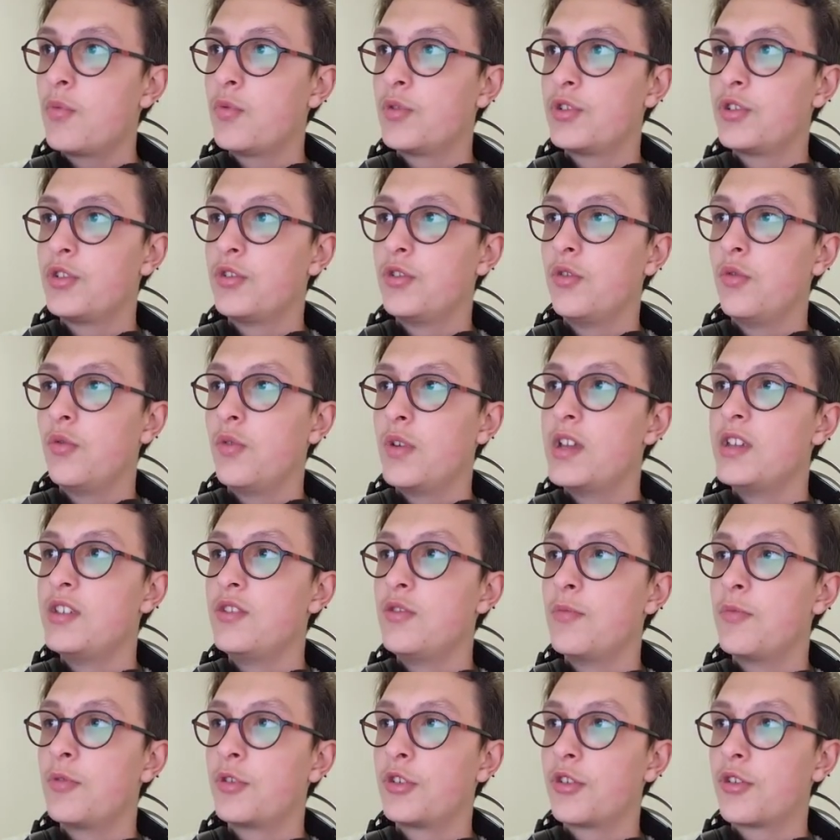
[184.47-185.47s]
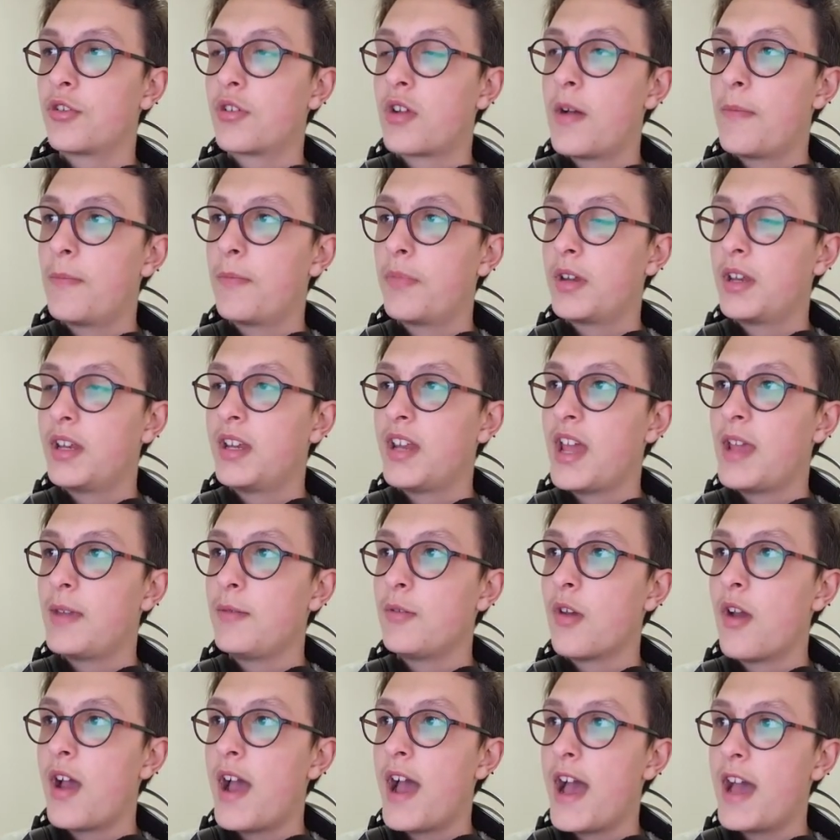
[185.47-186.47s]
What you do is you put your company name,
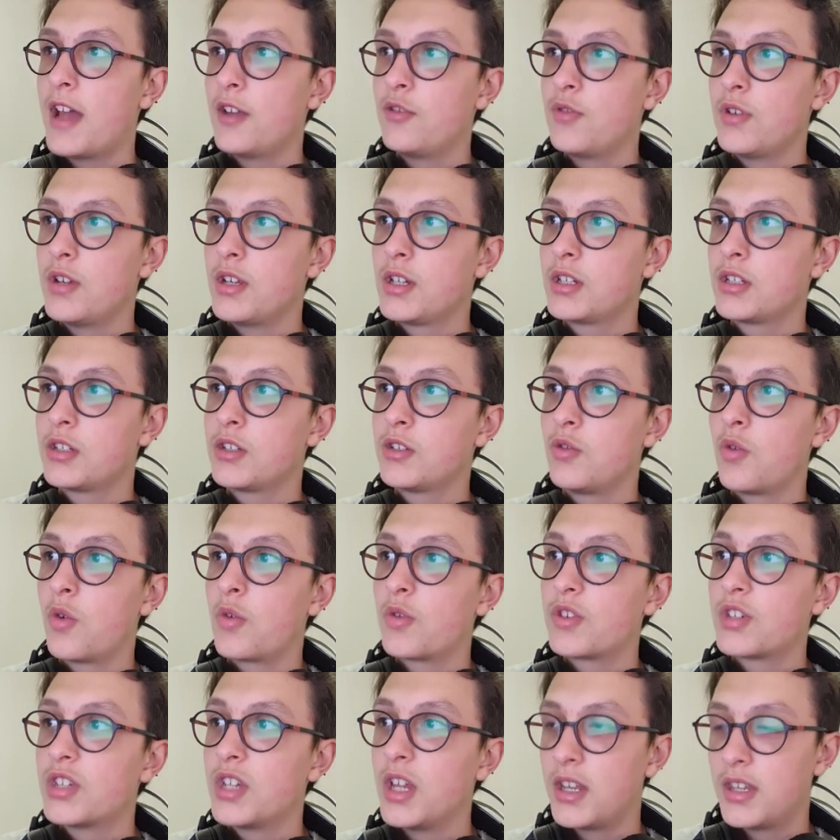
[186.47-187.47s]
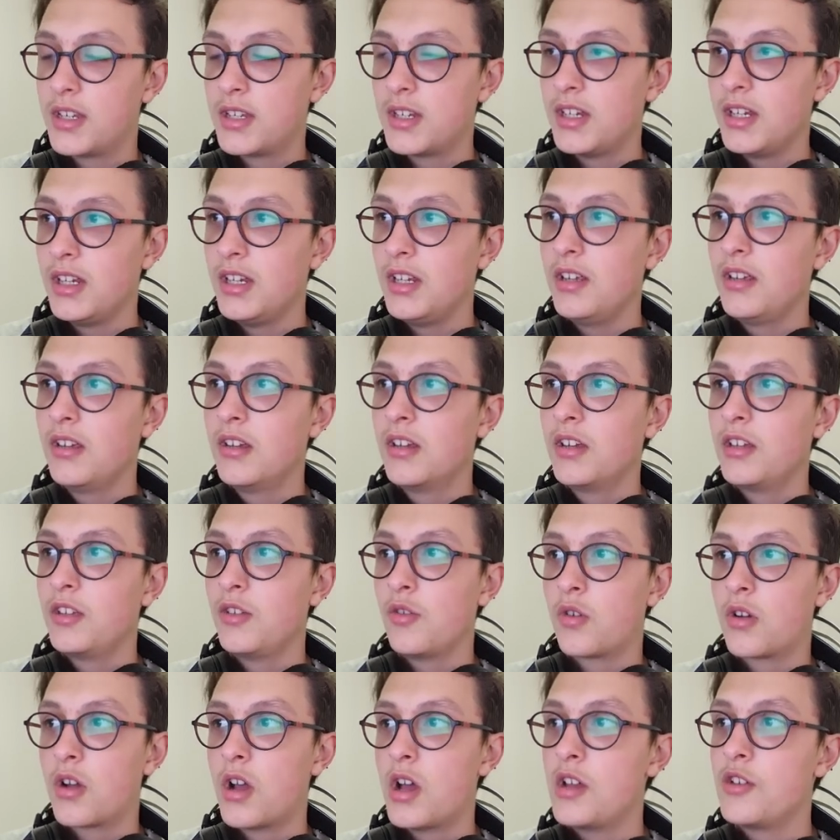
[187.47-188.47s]
your address, your city,
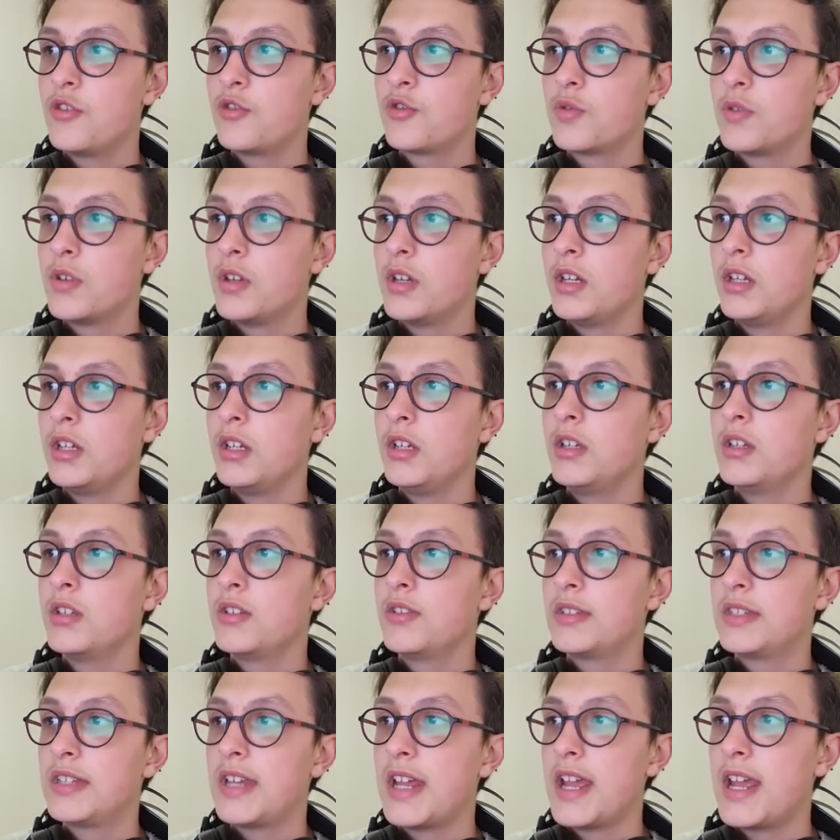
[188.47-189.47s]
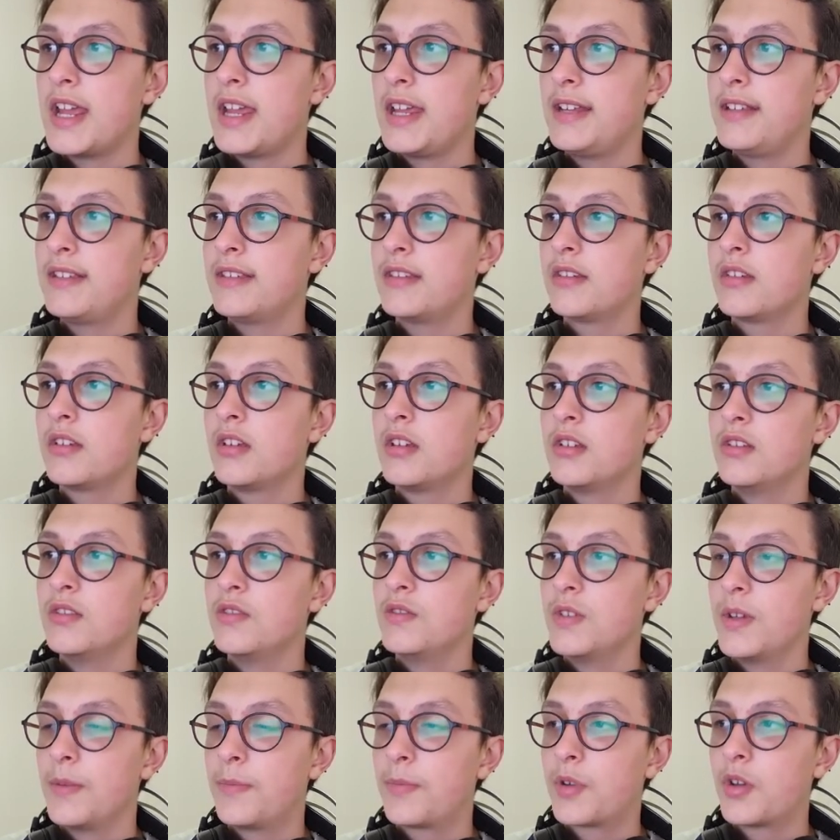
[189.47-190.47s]
your country, state,
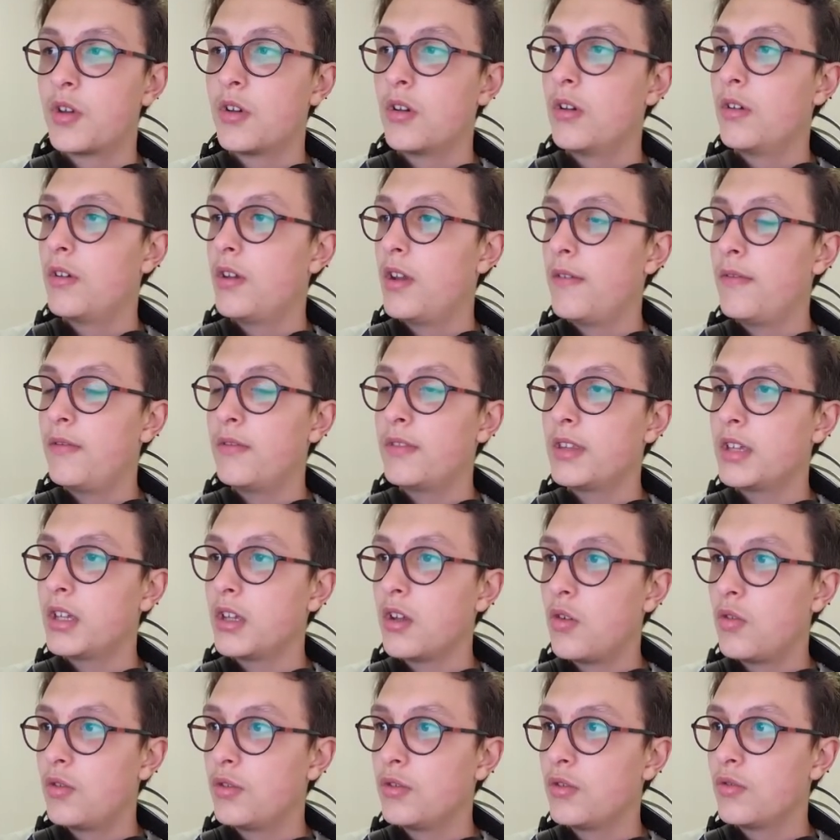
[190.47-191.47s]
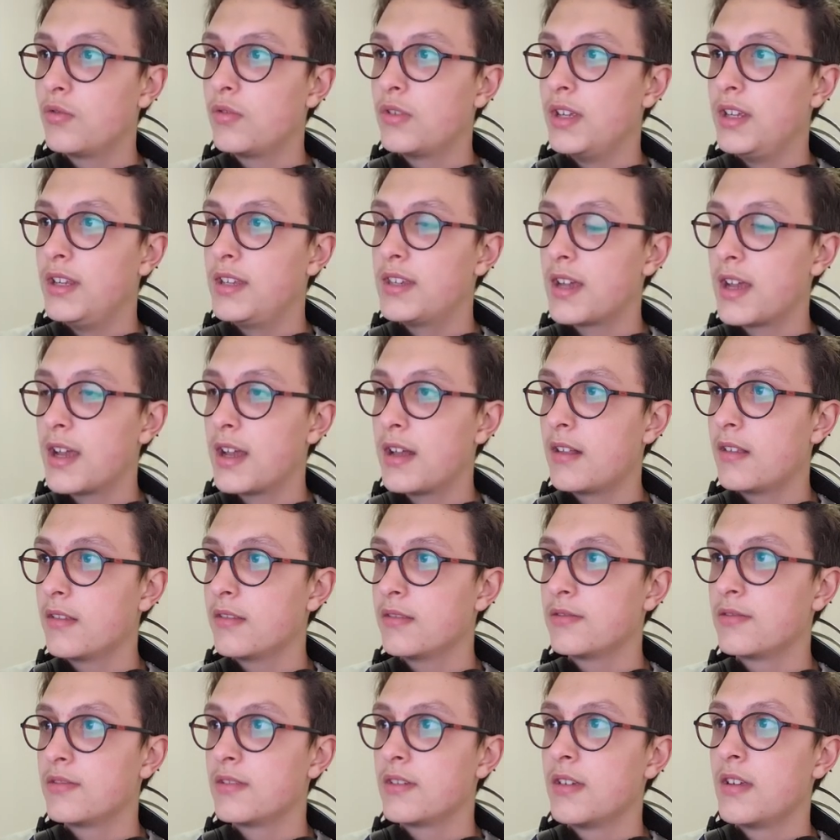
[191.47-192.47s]
zip code, everything, all your
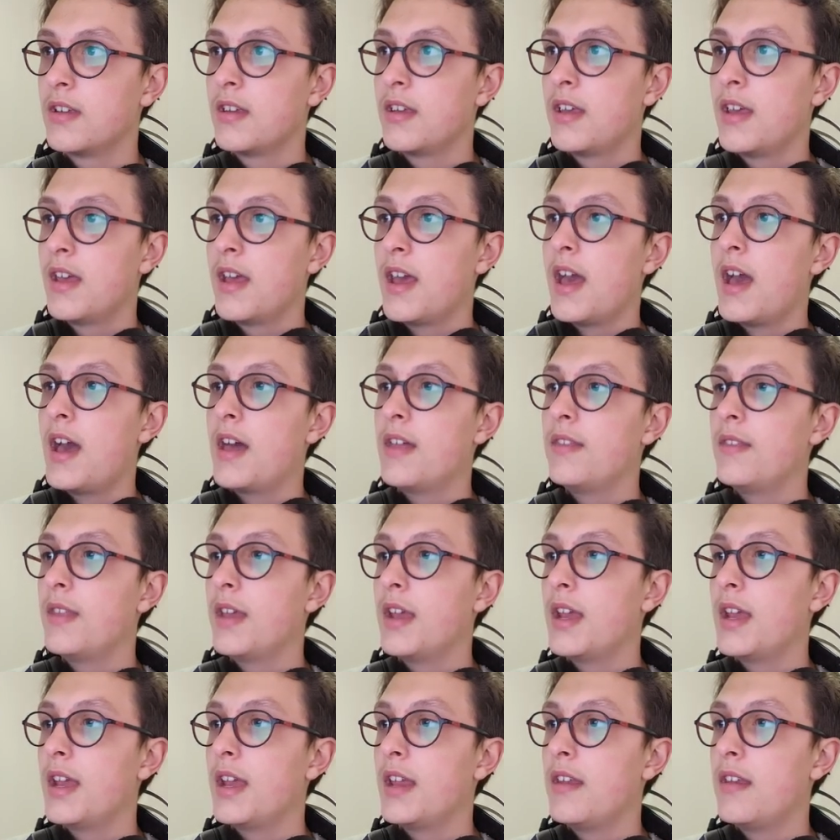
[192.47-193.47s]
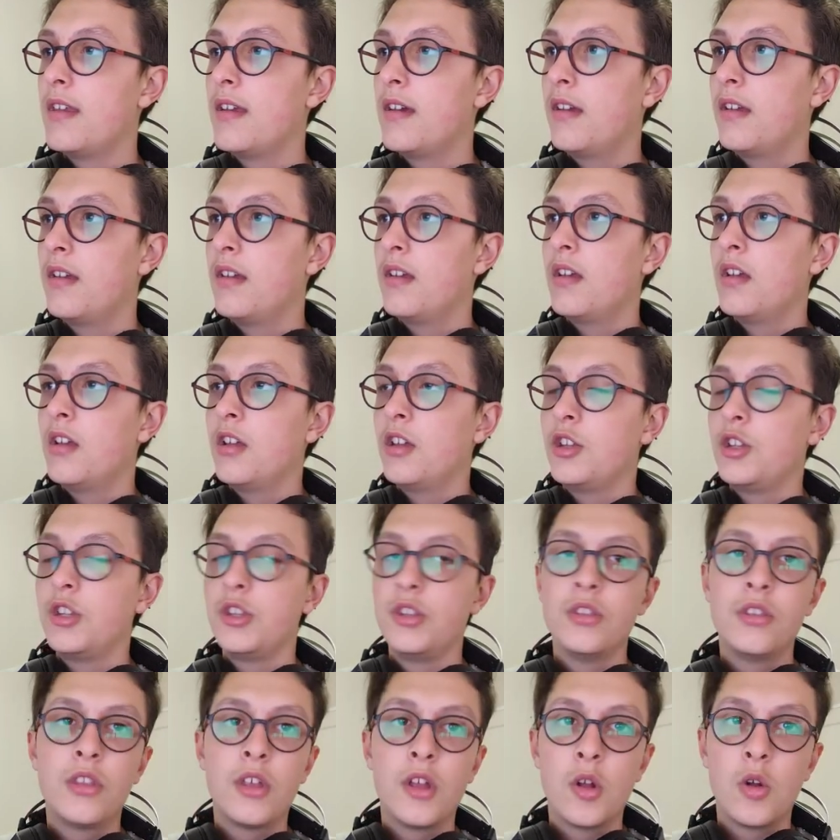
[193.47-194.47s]
details, and then
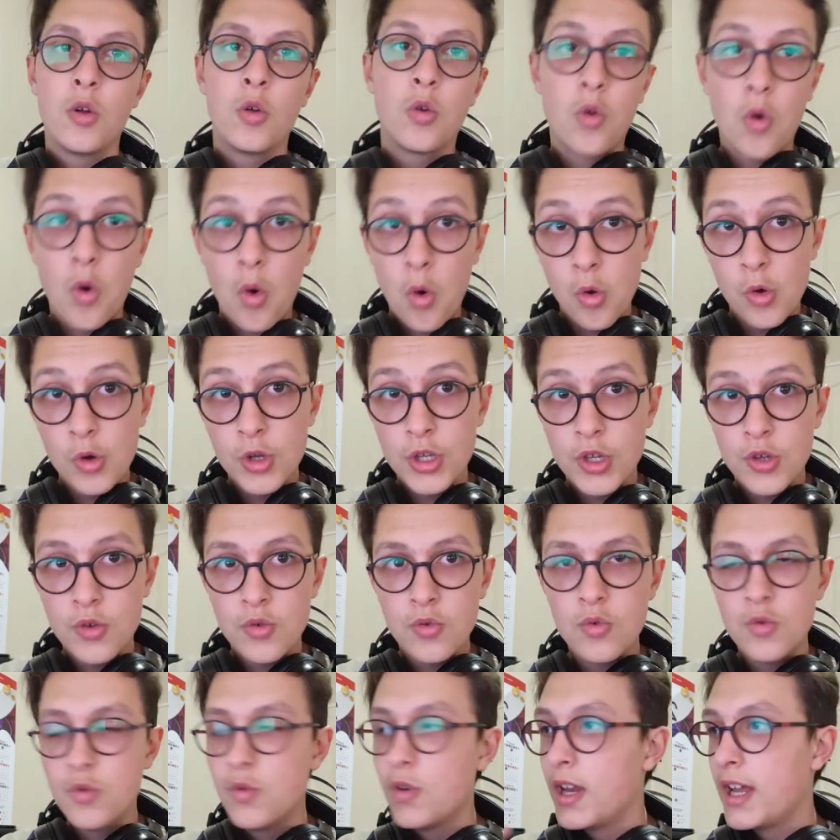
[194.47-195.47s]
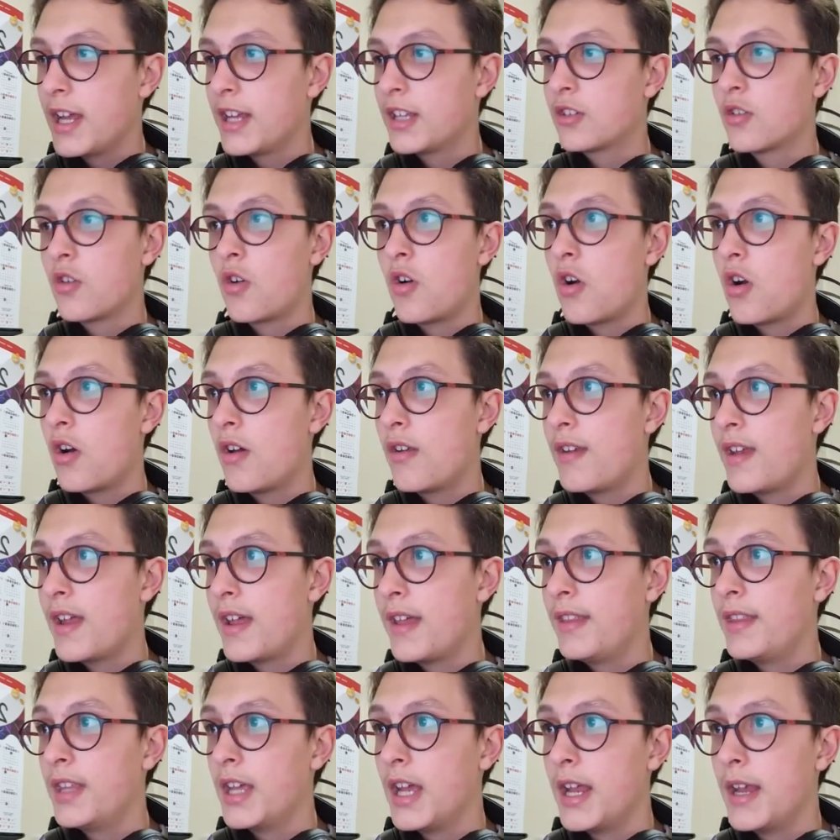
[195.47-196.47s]
they'll call you later on,
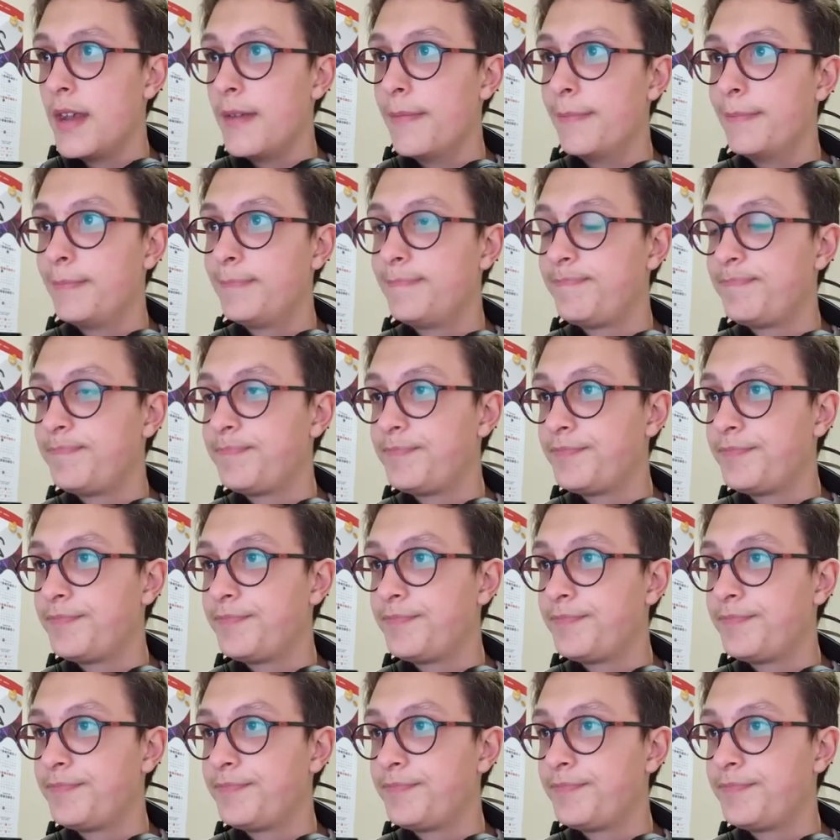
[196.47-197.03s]
and then